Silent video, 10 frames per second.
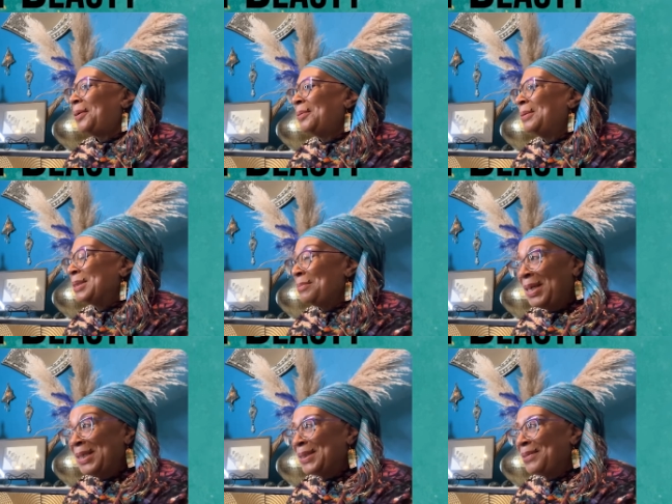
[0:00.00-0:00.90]
was
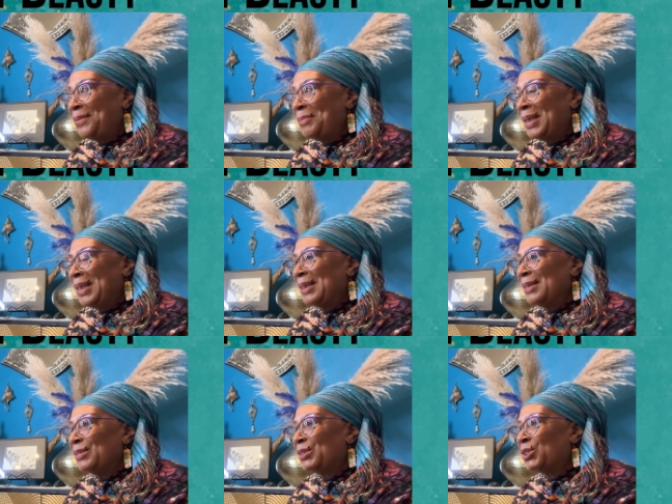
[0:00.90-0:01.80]
amazing for me.
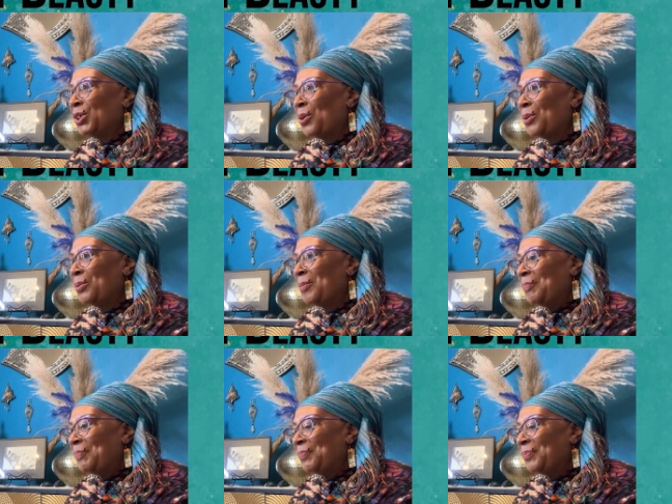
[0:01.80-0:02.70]
Mm-hmm. So
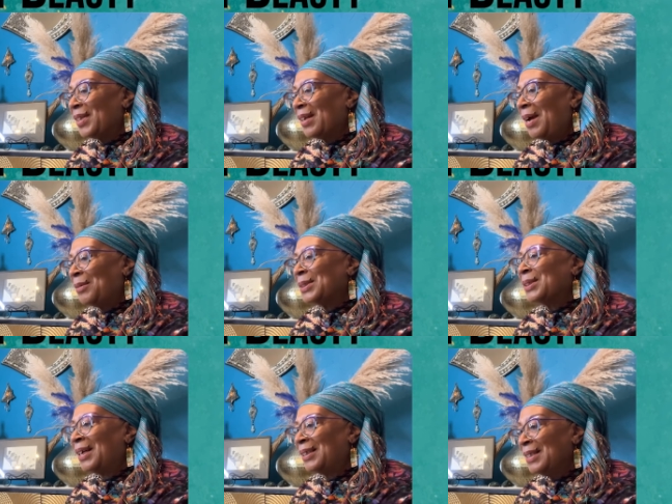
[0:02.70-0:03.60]
I was
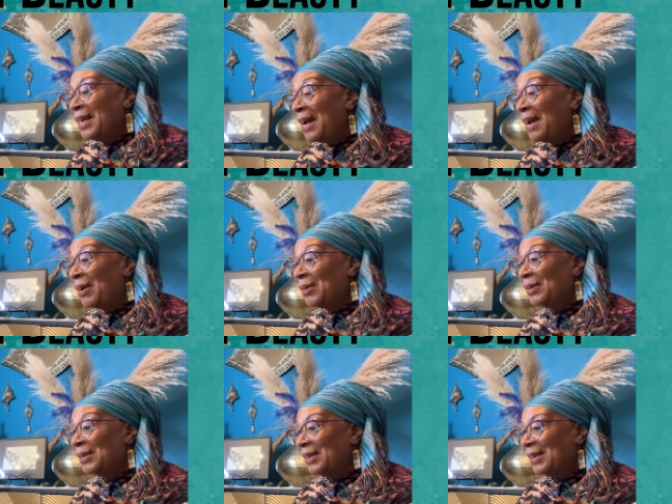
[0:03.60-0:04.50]
like,
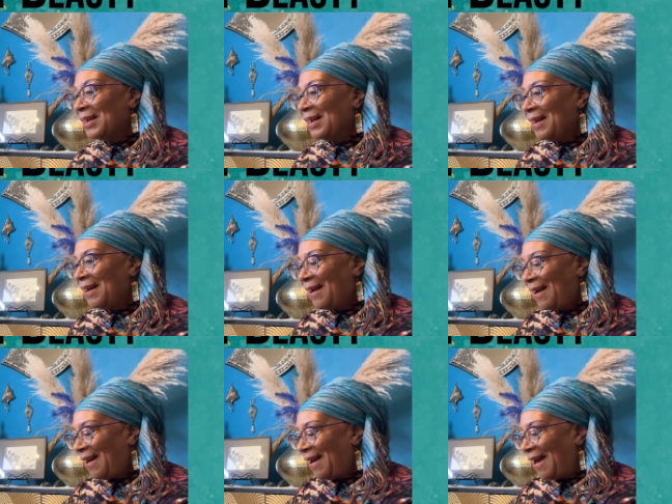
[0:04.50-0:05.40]
now
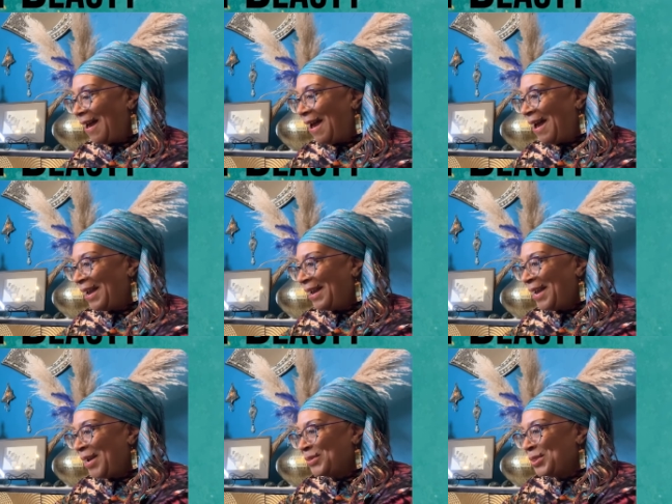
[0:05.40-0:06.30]
I
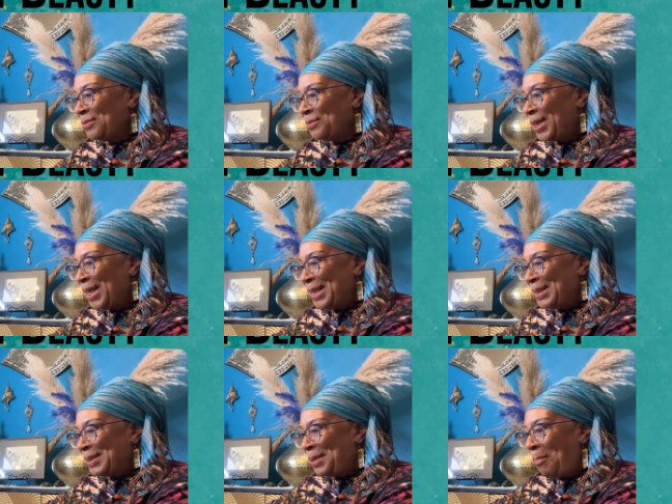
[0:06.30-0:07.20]
have to
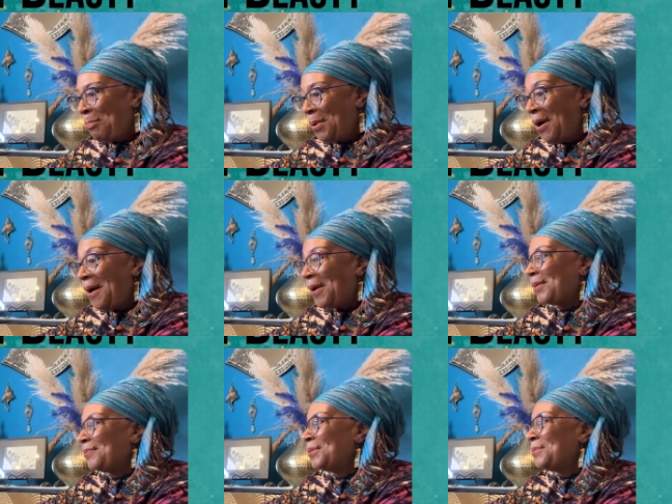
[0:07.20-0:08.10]
raise the
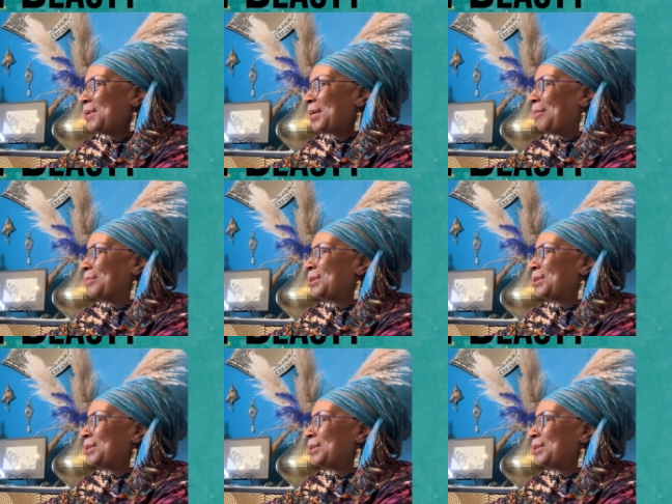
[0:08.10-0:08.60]
bar for what I'm